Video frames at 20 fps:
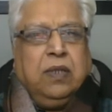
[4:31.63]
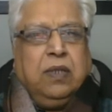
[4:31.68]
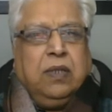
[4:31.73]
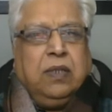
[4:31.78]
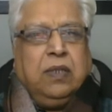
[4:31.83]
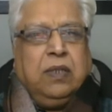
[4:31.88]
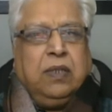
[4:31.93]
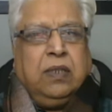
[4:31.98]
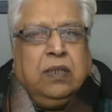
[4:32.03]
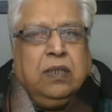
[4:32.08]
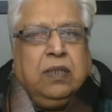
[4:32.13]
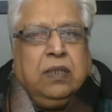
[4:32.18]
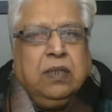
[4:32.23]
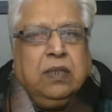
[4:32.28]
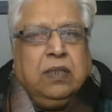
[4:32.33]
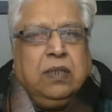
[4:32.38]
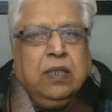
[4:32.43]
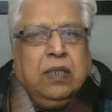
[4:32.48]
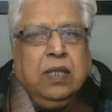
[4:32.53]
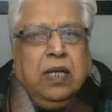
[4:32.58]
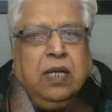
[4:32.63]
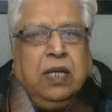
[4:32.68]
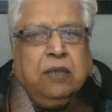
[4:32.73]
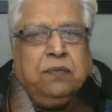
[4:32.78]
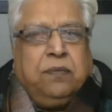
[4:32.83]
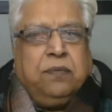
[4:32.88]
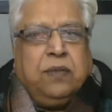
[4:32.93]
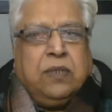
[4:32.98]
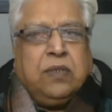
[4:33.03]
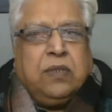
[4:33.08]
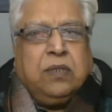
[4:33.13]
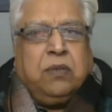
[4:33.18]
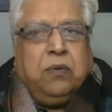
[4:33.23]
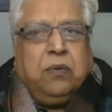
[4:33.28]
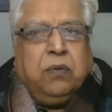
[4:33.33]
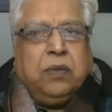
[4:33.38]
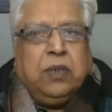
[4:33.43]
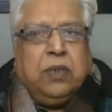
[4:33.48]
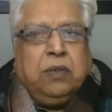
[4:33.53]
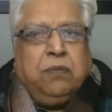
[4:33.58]
Tongue at first
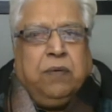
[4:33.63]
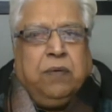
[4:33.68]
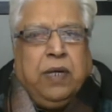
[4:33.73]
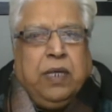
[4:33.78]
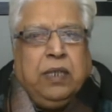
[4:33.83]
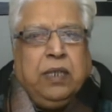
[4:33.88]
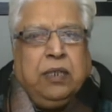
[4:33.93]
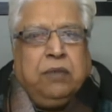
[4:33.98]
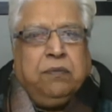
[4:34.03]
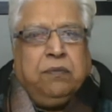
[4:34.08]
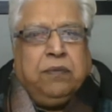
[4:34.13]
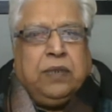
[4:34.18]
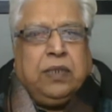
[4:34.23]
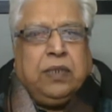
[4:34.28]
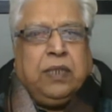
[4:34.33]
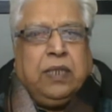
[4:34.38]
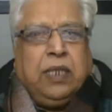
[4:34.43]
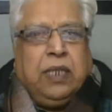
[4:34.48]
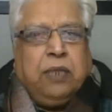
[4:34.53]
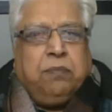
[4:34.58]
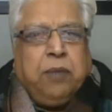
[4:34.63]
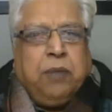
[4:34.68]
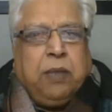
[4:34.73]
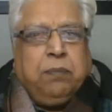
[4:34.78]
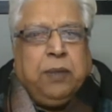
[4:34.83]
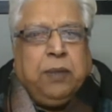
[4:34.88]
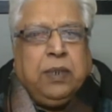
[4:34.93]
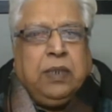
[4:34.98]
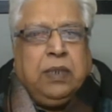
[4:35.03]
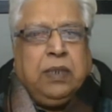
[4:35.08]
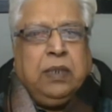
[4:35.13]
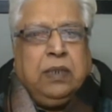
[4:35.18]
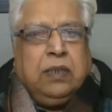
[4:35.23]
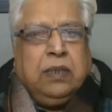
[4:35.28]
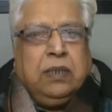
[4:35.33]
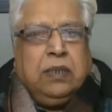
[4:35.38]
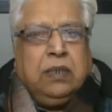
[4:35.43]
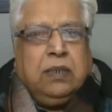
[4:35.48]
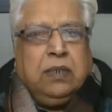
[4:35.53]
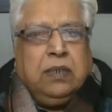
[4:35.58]
coated white with red papillae.
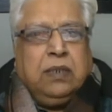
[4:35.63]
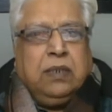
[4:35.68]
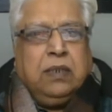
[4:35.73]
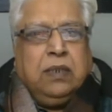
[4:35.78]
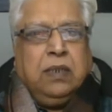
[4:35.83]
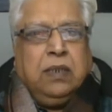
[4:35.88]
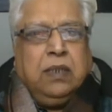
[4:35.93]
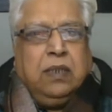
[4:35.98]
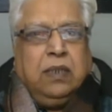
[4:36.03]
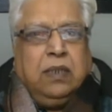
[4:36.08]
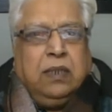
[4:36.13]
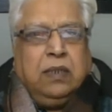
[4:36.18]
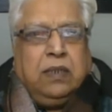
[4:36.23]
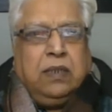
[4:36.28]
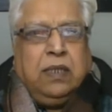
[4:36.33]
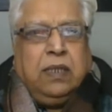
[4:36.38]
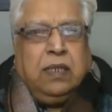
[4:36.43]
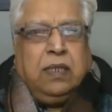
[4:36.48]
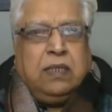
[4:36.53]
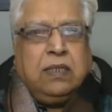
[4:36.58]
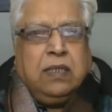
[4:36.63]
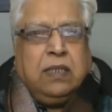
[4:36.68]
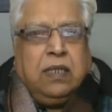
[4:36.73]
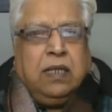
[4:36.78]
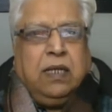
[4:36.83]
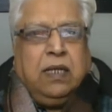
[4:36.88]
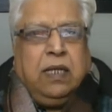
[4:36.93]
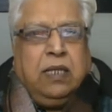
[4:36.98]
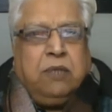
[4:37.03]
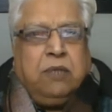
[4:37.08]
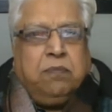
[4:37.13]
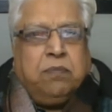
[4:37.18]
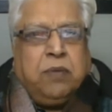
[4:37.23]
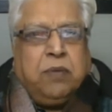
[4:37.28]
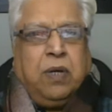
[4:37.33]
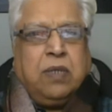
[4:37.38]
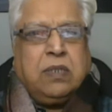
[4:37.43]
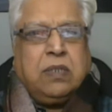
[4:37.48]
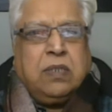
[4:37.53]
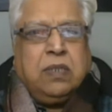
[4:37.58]
There is great
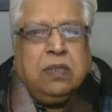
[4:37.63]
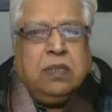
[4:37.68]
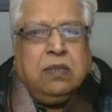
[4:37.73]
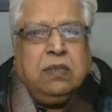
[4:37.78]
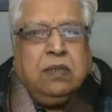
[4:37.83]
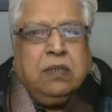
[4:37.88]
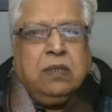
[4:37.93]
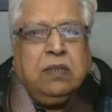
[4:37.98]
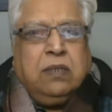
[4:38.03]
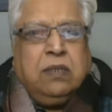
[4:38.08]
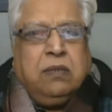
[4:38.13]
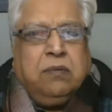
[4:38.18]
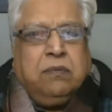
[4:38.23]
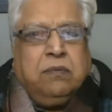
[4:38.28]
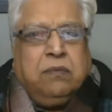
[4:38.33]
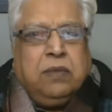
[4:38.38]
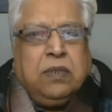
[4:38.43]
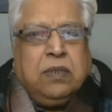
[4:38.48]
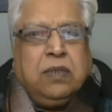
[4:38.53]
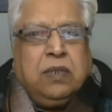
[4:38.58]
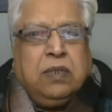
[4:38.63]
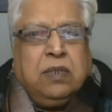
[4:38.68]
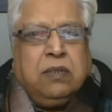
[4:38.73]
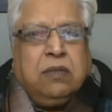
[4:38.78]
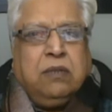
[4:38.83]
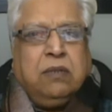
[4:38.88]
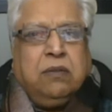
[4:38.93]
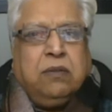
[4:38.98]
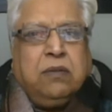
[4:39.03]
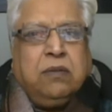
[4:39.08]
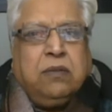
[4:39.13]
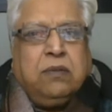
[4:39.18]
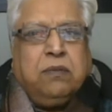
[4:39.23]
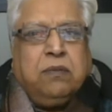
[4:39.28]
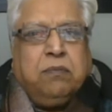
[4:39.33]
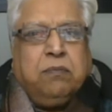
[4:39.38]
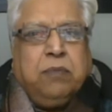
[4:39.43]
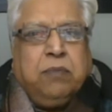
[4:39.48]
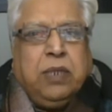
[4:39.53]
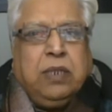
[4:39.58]
prostration, which includes
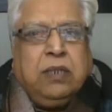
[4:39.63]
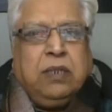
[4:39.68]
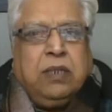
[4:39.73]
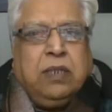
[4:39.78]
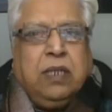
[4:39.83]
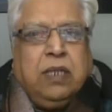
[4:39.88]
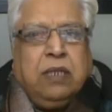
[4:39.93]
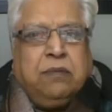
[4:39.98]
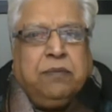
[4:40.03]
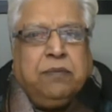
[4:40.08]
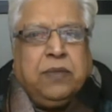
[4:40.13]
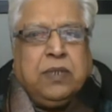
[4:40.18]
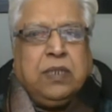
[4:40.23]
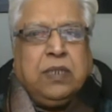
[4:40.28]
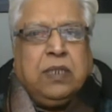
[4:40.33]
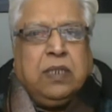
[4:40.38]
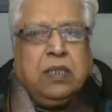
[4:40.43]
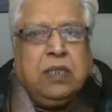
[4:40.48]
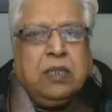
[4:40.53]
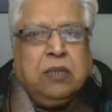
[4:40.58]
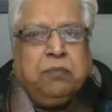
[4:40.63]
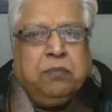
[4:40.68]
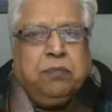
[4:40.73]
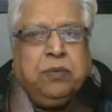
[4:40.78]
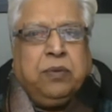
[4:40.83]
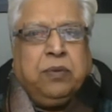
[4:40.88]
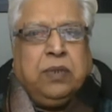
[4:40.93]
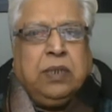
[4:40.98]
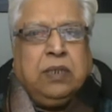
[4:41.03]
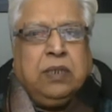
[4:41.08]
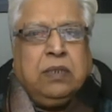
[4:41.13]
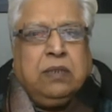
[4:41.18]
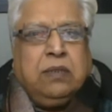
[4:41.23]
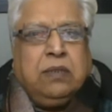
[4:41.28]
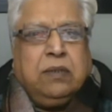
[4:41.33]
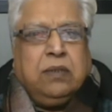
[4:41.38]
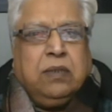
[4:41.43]
mental and physical components.